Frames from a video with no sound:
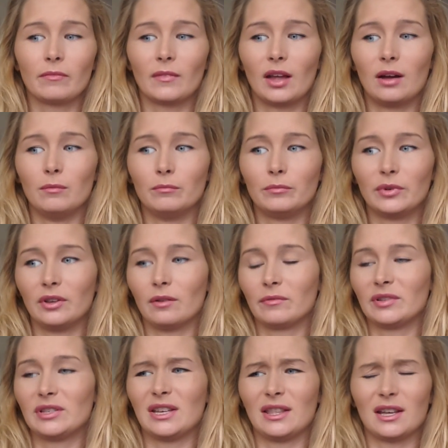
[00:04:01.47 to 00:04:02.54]
but
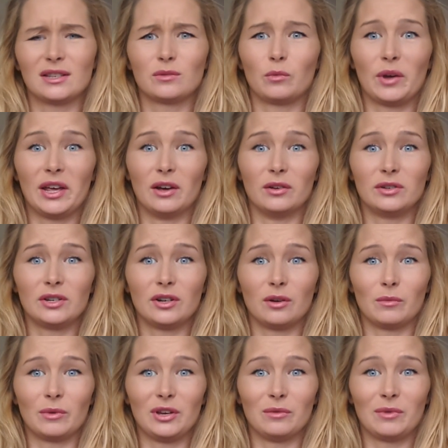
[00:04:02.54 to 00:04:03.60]
obviously that's weird,
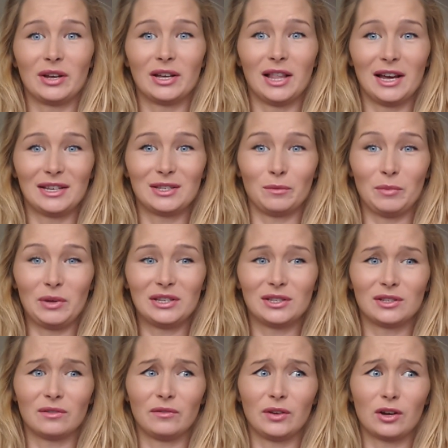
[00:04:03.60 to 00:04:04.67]
when you realise that
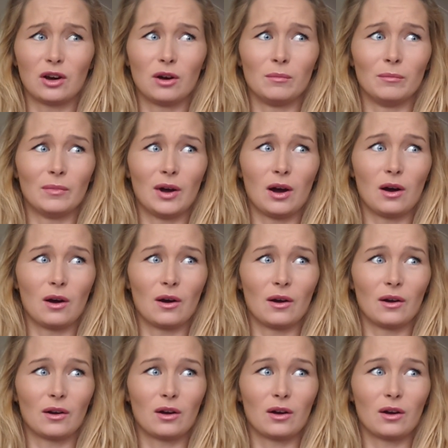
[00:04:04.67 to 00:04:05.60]
pieces of your gum are